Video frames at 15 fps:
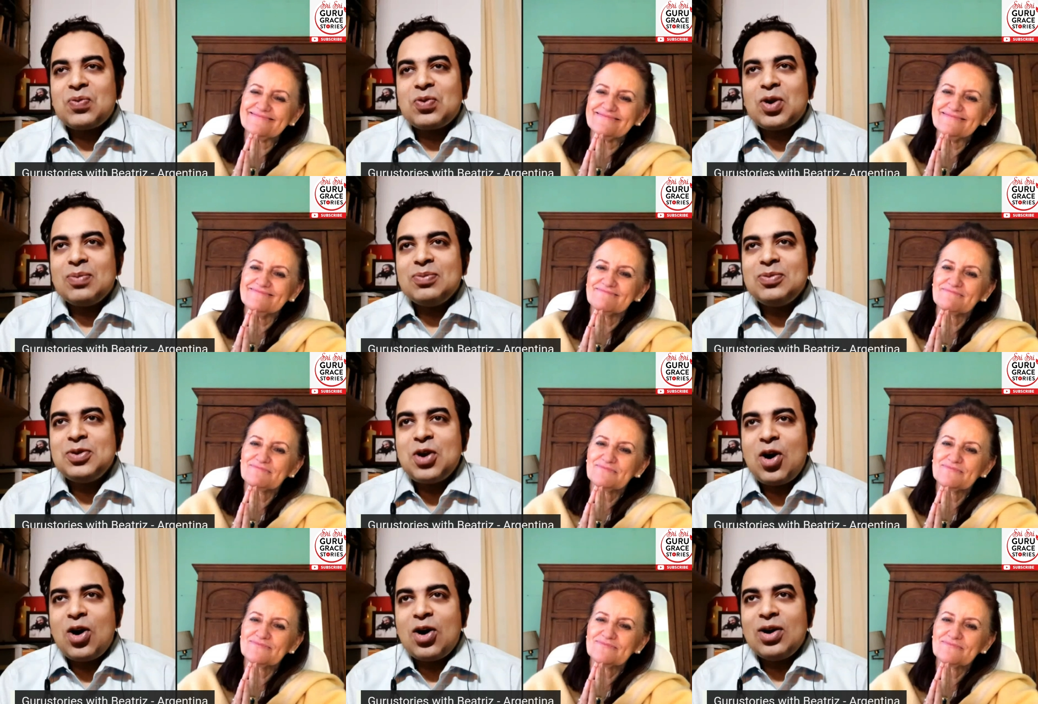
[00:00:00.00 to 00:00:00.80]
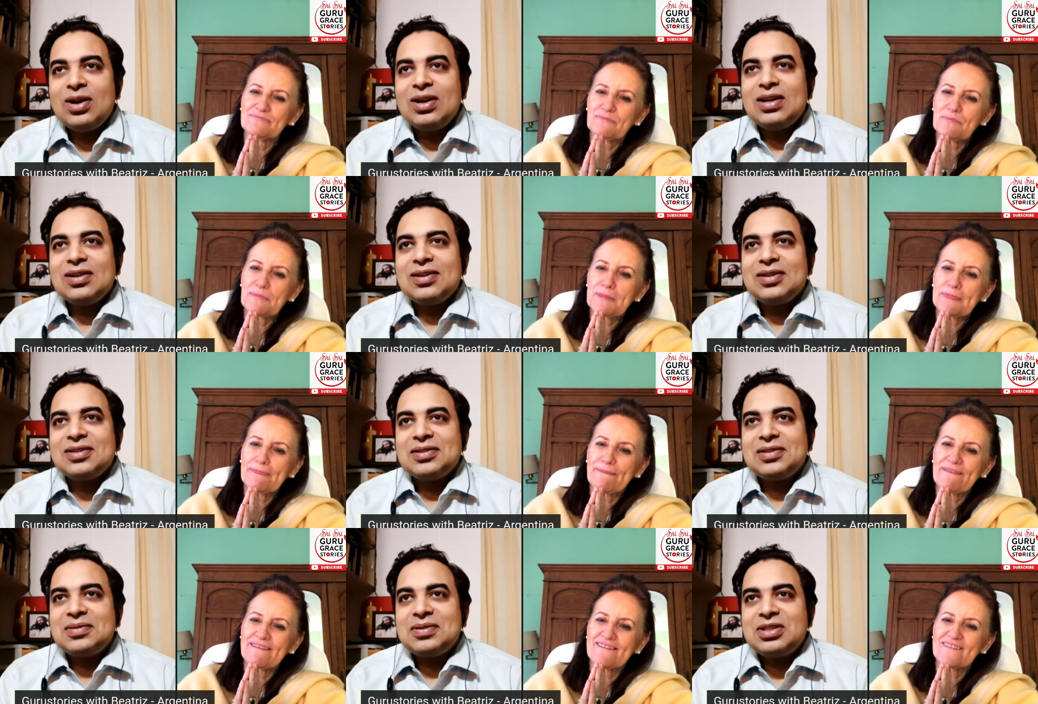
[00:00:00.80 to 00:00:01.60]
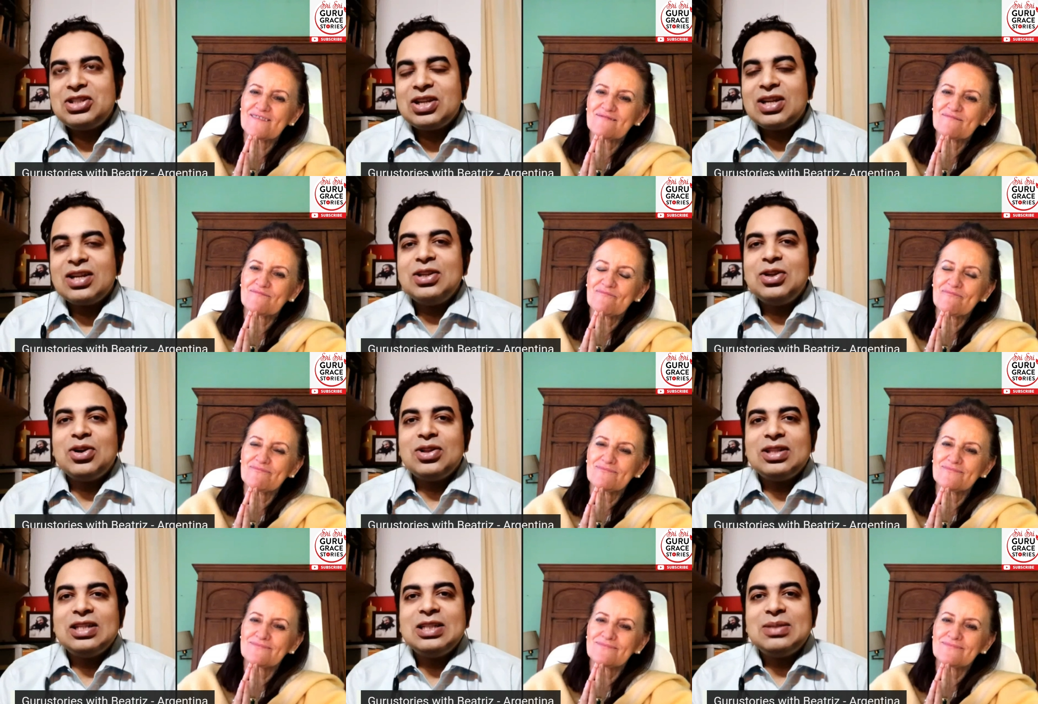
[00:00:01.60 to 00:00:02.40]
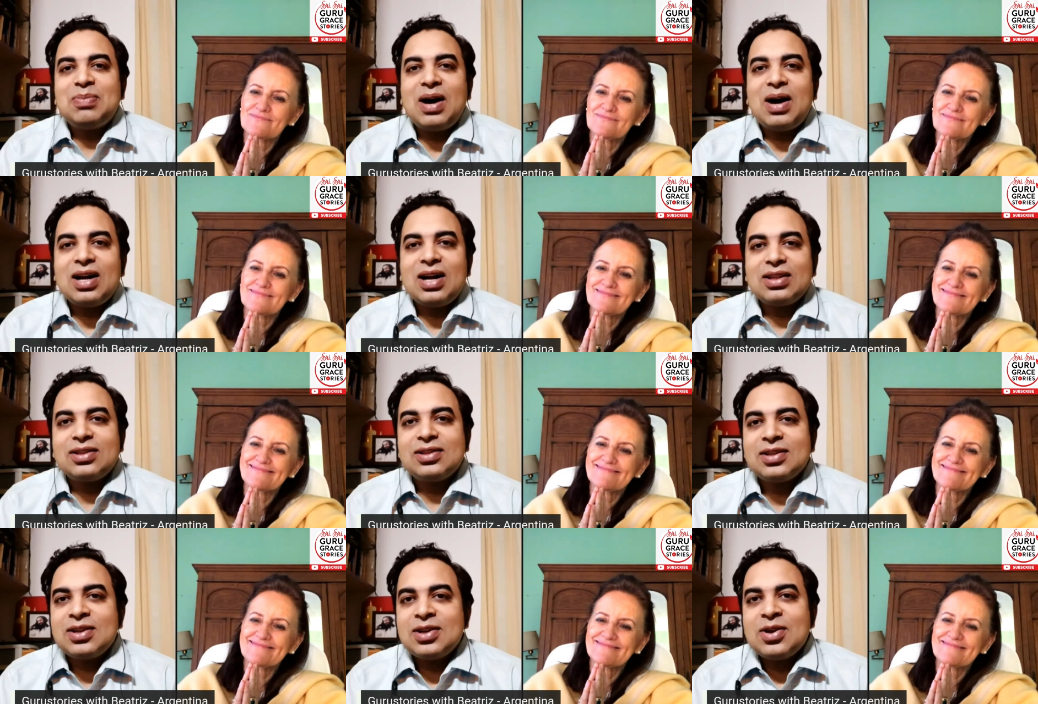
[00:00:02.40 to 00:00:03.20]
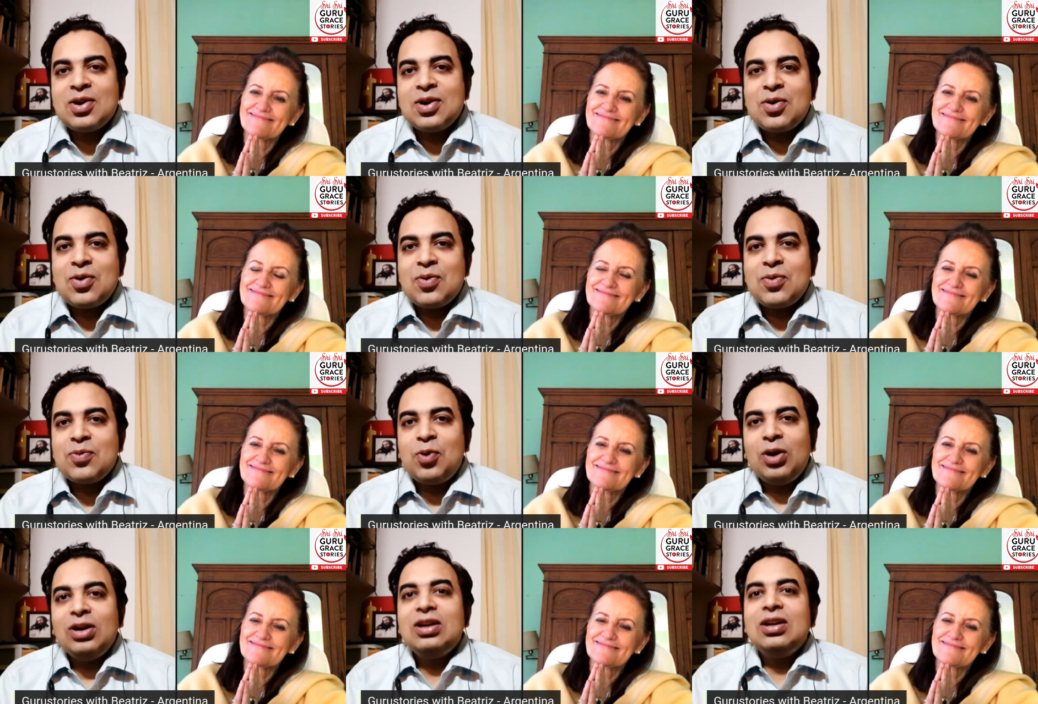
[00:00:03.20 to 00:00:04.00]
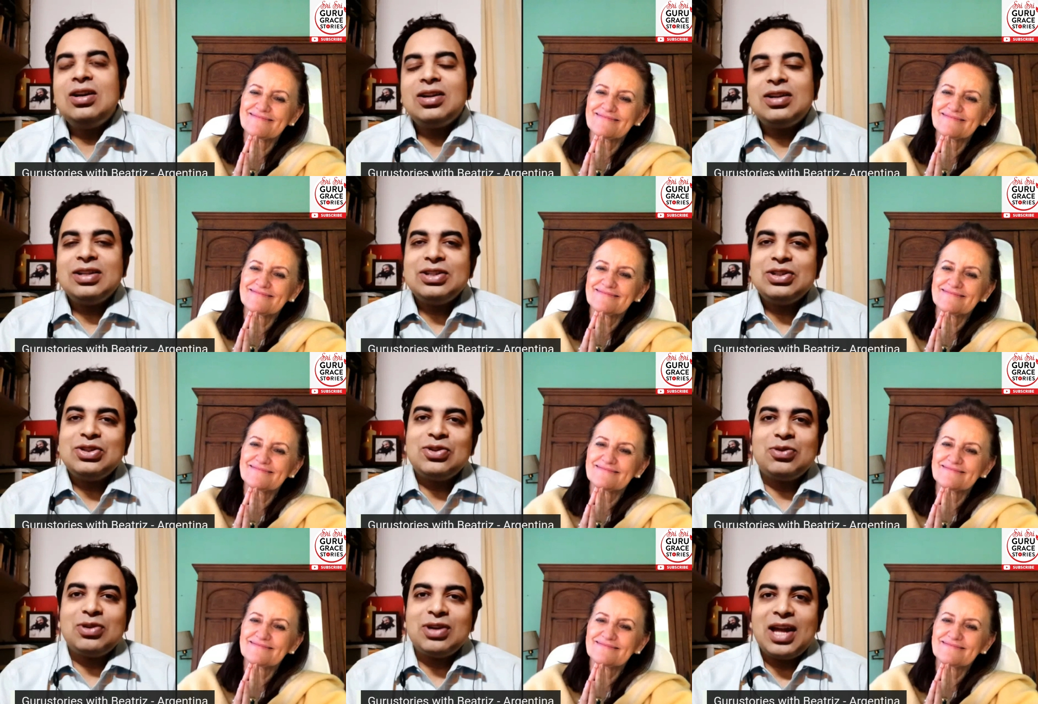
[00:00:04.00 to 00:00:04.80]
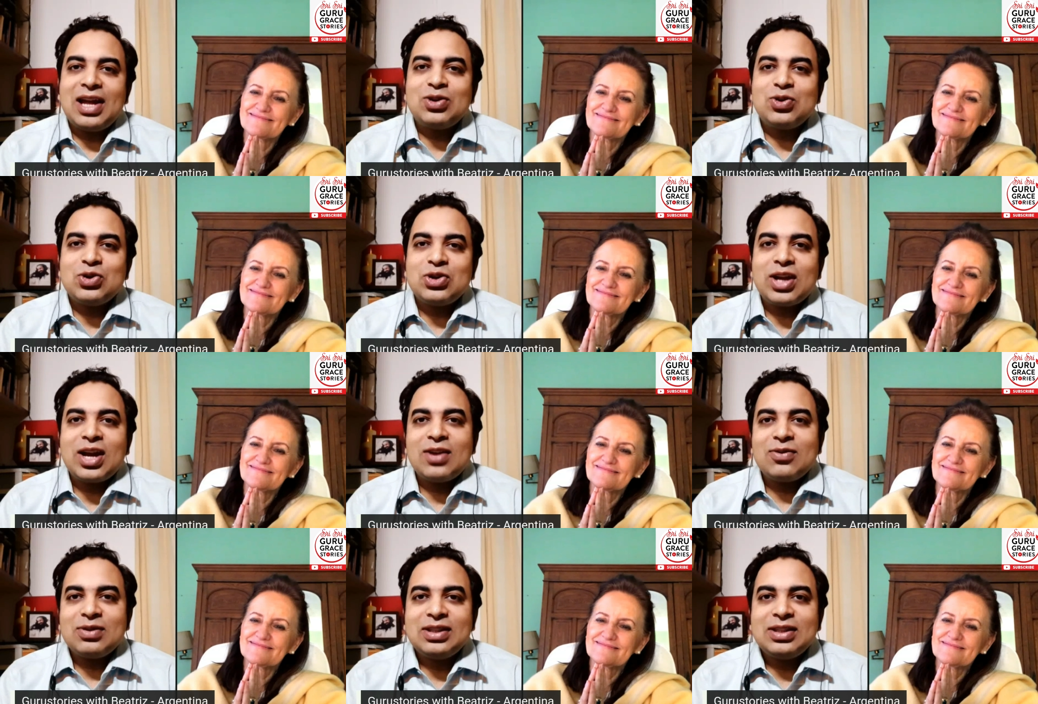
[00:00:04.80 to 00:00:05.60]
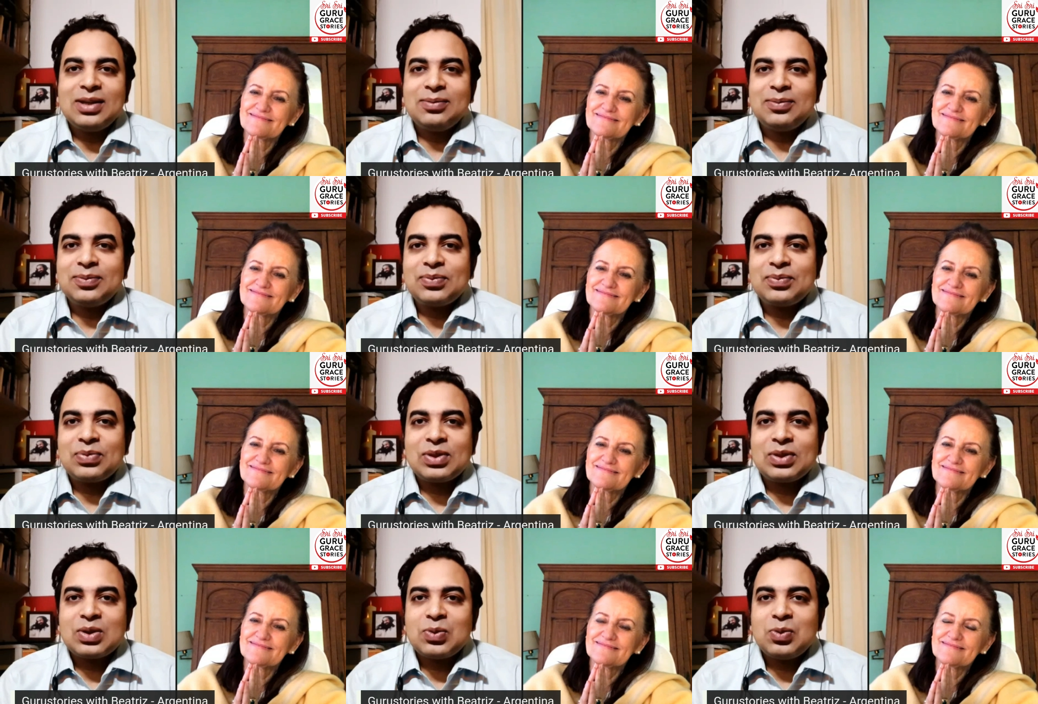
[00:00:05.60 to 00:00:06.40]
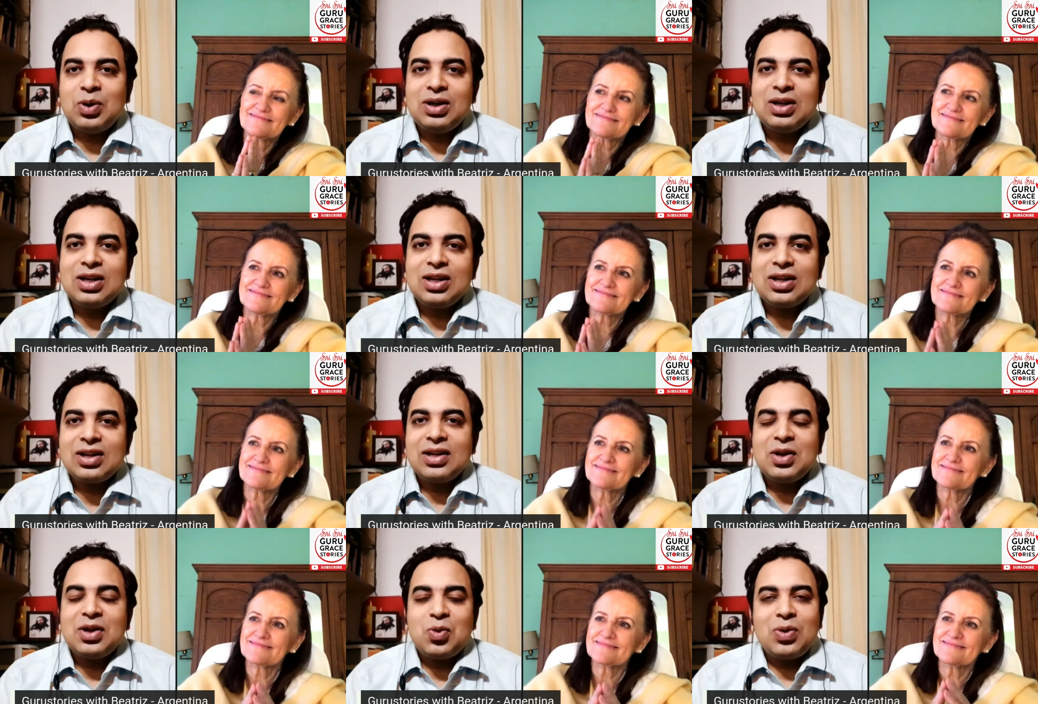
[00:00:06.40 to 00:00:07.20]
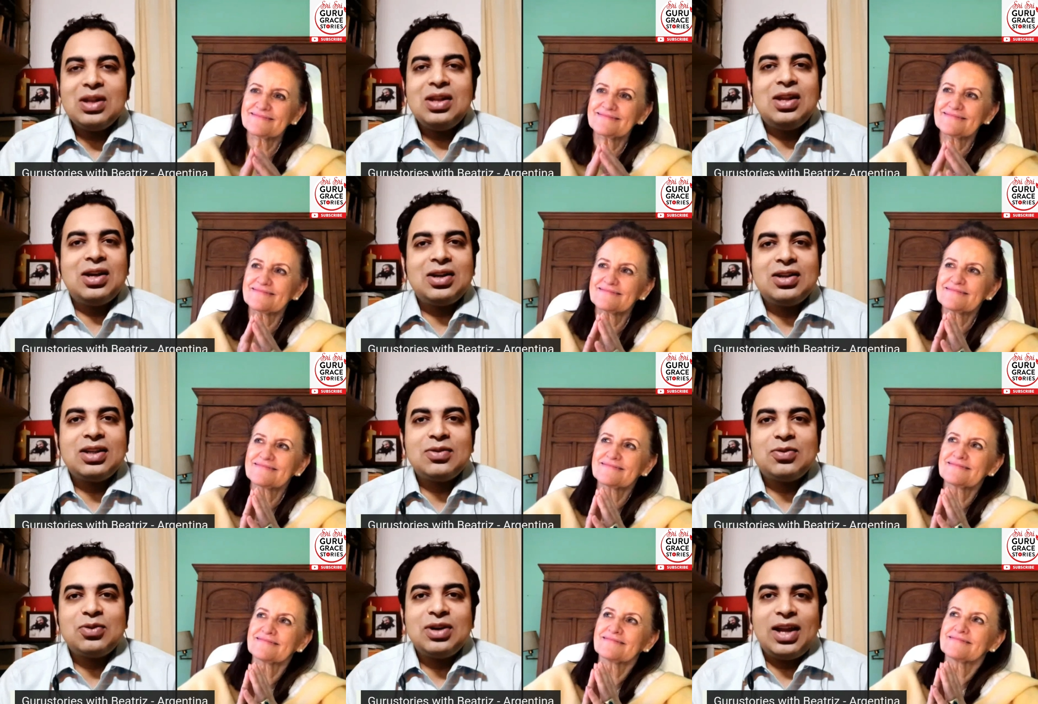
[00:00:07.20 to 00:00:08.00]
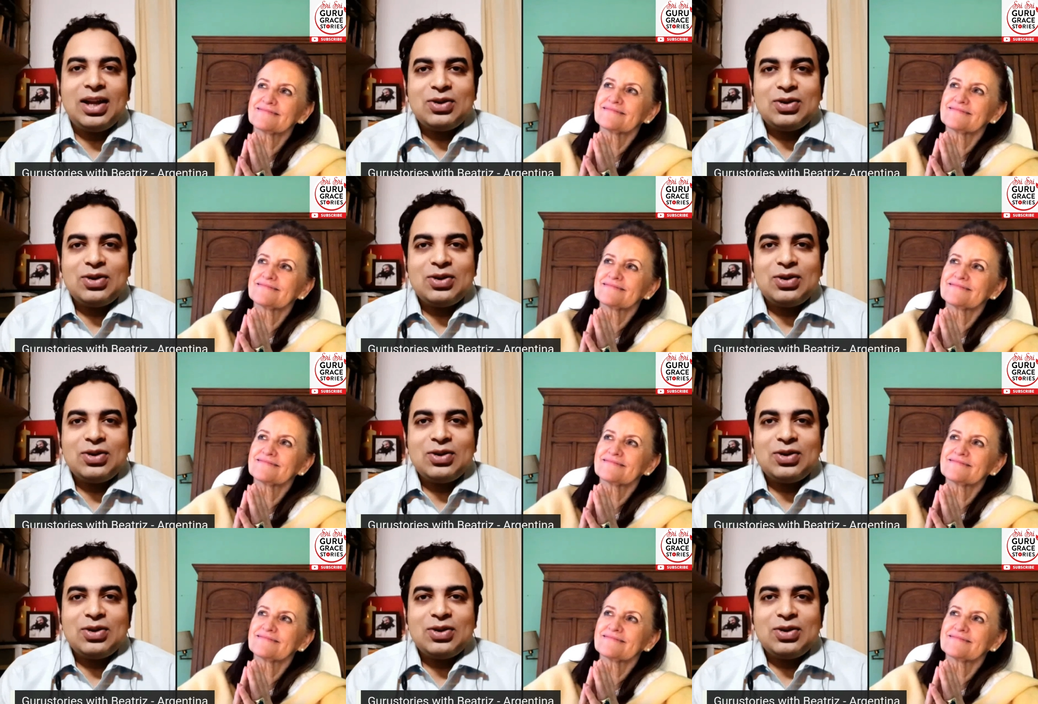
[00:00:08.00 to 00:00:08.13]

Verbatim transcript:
Speaker 1: From your journey on this path, what learnings you would like to share? What learning, one learning you would